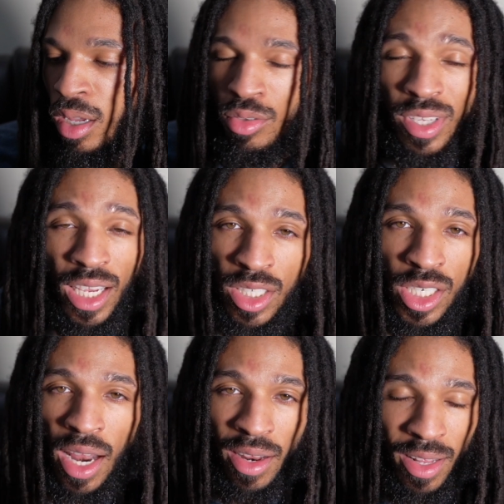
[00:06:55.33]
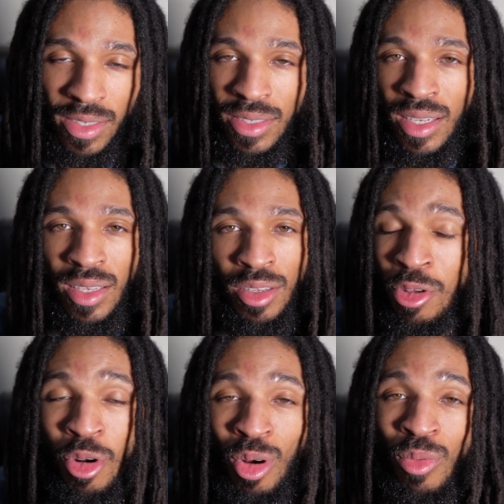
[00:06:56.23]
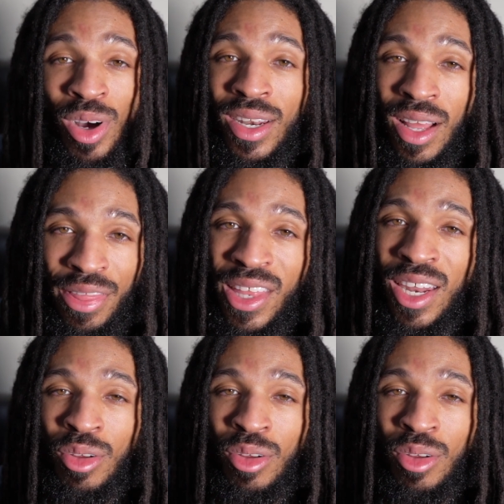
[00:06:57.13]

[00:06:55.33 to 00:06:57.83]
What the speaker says: you take a shot of this and you don't want nothing